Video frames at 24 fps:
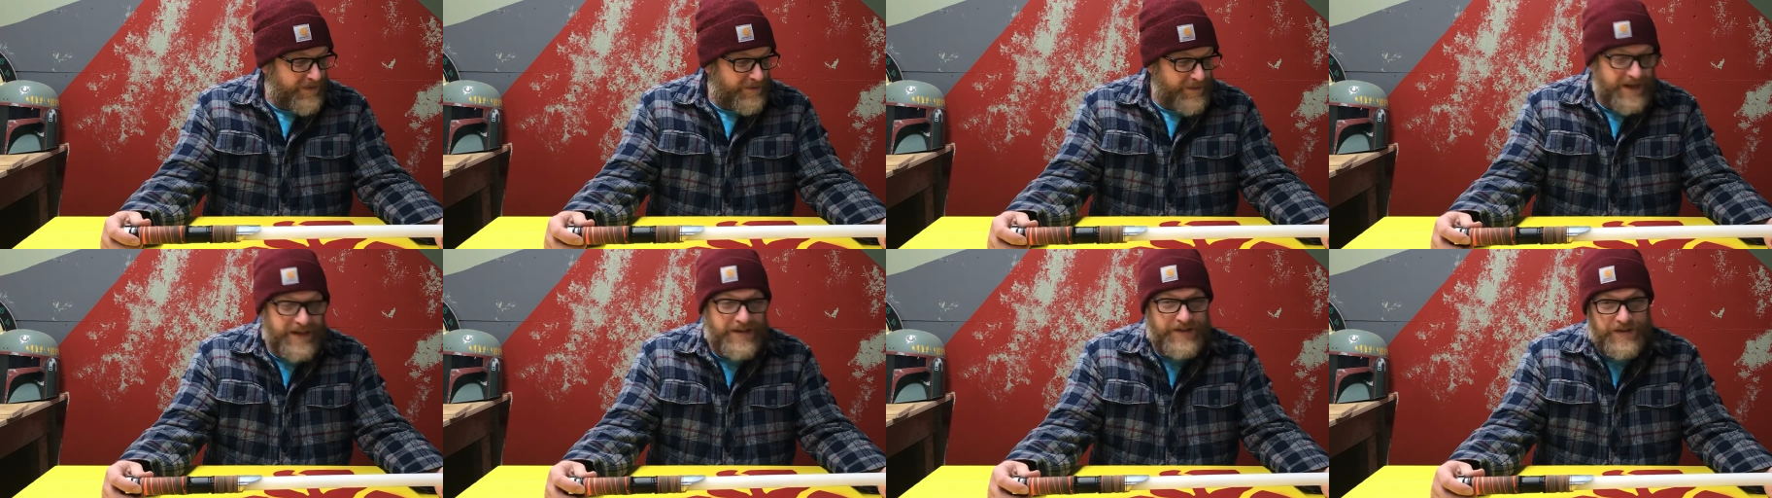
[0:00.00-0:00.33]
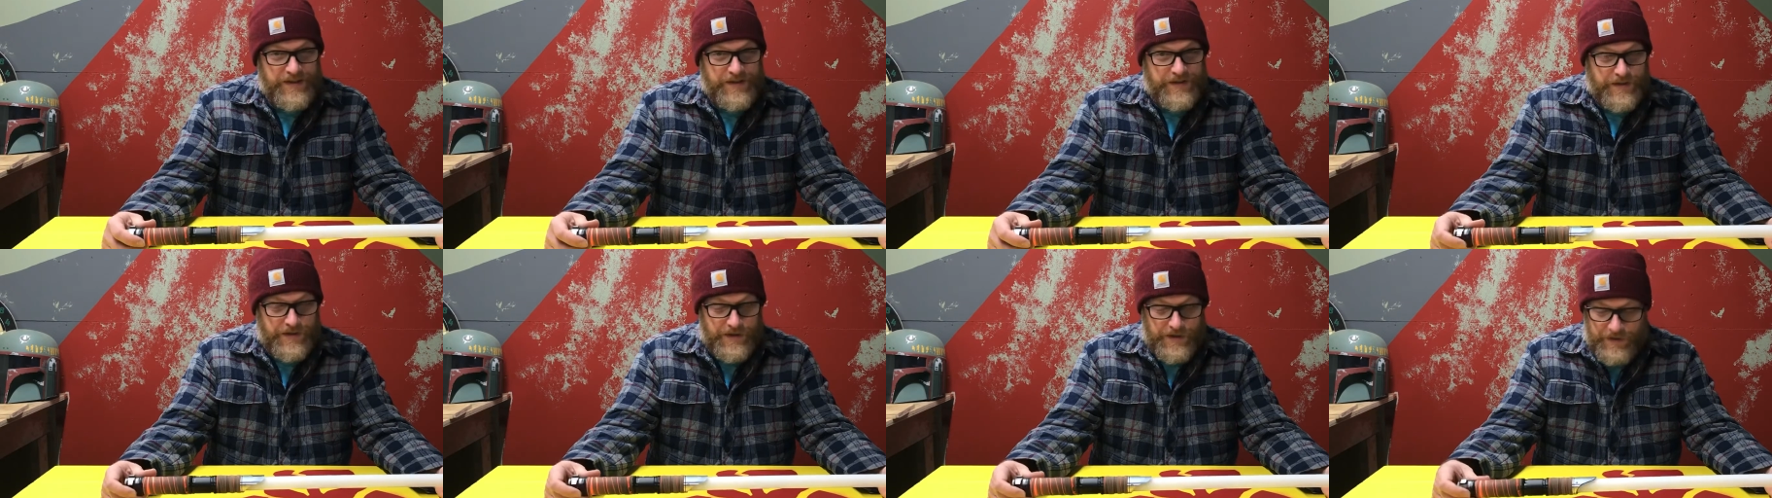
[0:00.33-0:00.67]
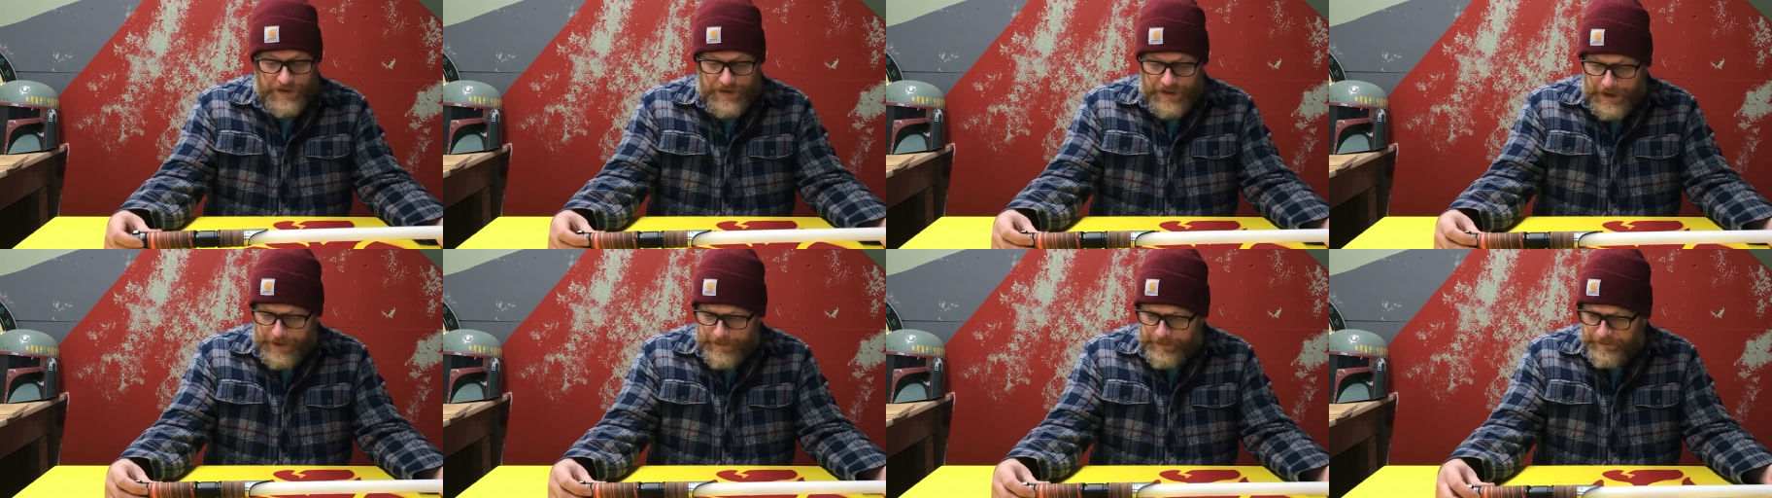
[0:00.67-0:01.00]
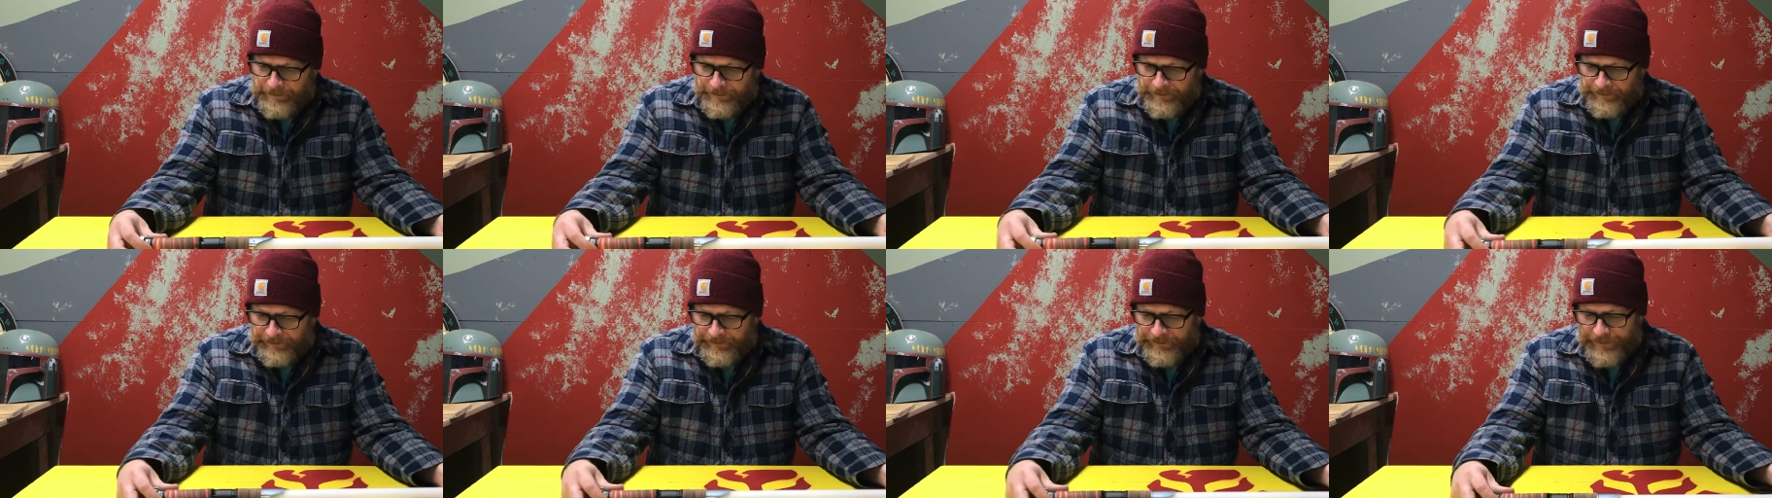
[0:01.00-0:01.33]
makes sense to do
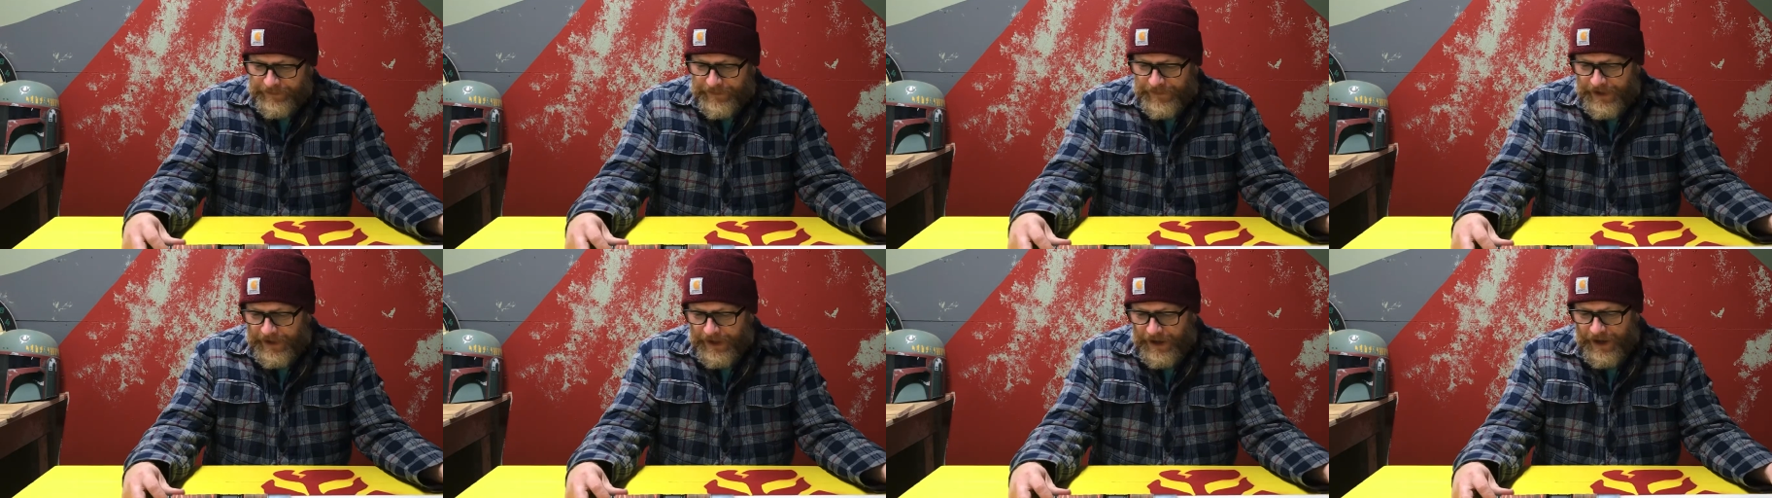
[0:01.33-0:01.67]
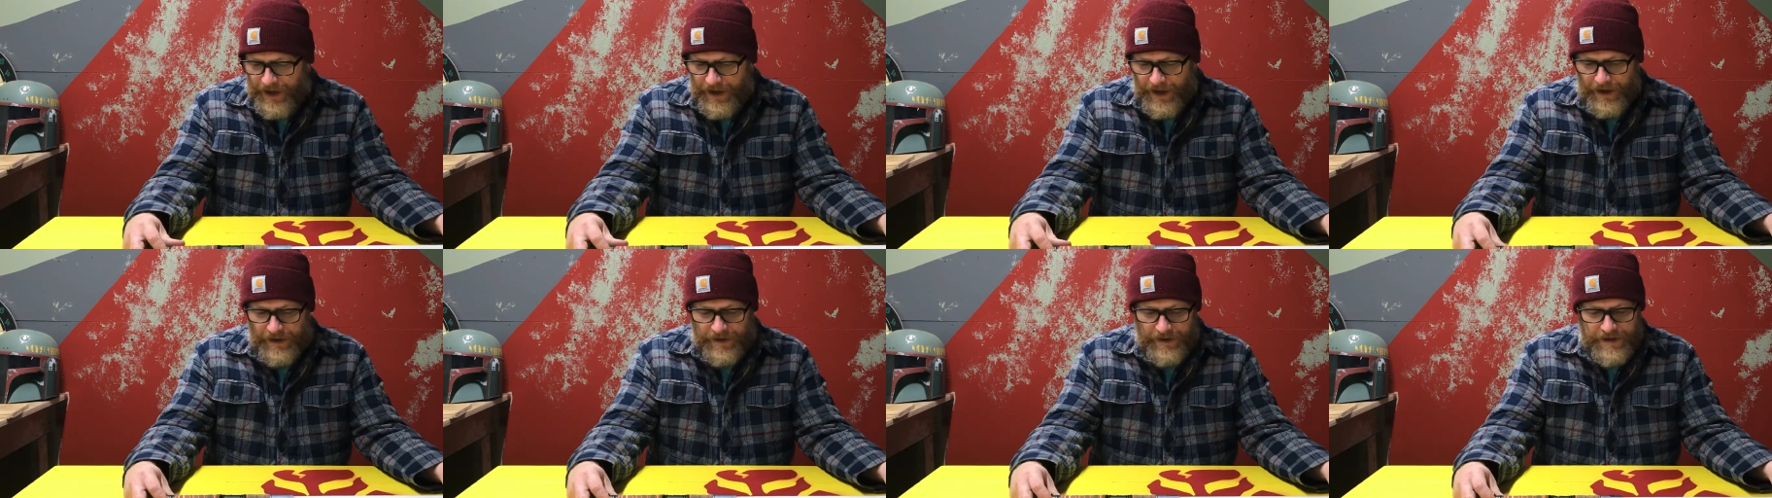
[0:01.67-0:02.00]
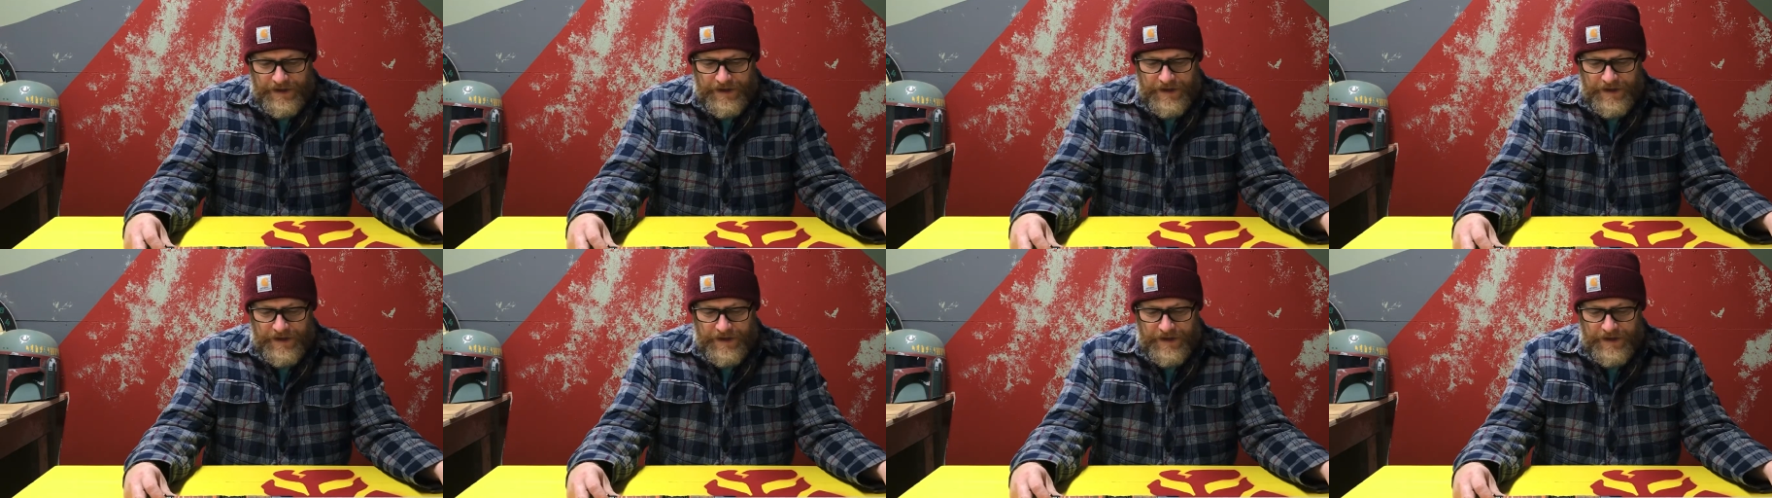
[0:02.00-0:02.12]
that.